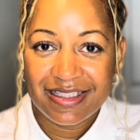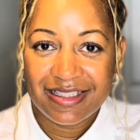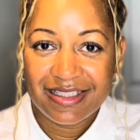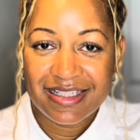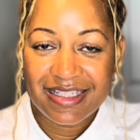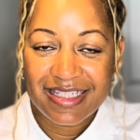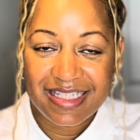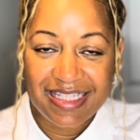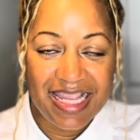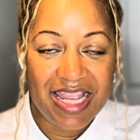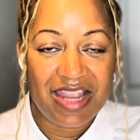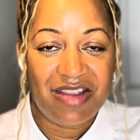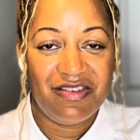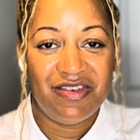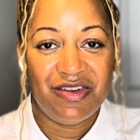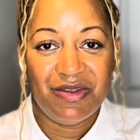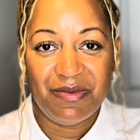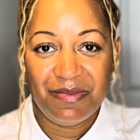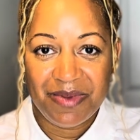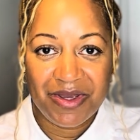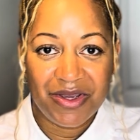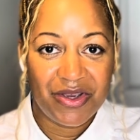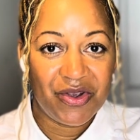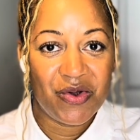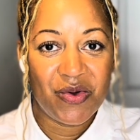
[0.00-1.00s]
saved in
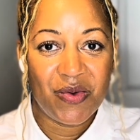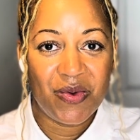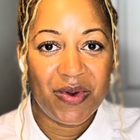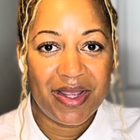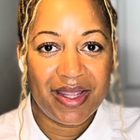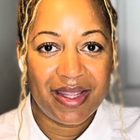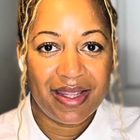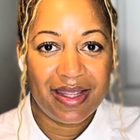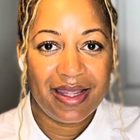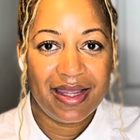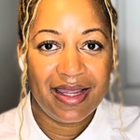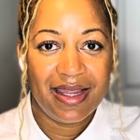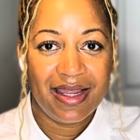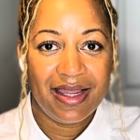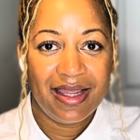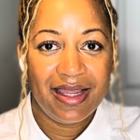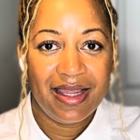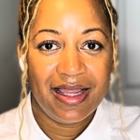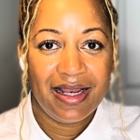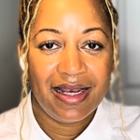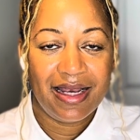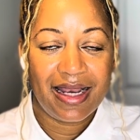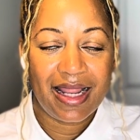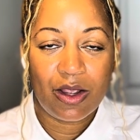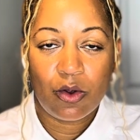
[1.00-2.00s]
Bitcoin.
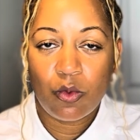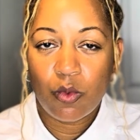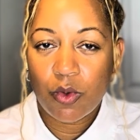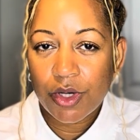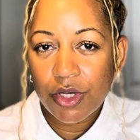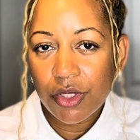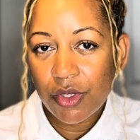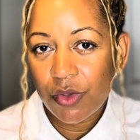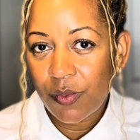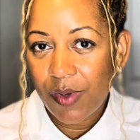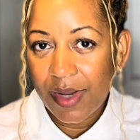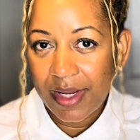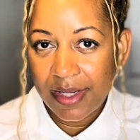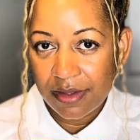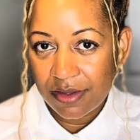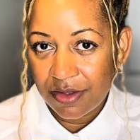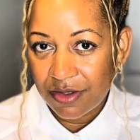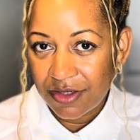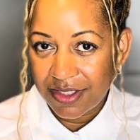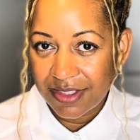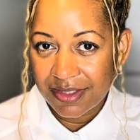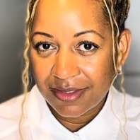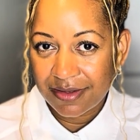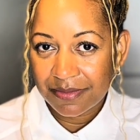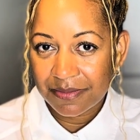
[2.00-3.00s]
Like, what are you waiting
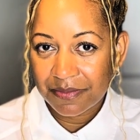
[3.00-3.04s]
on?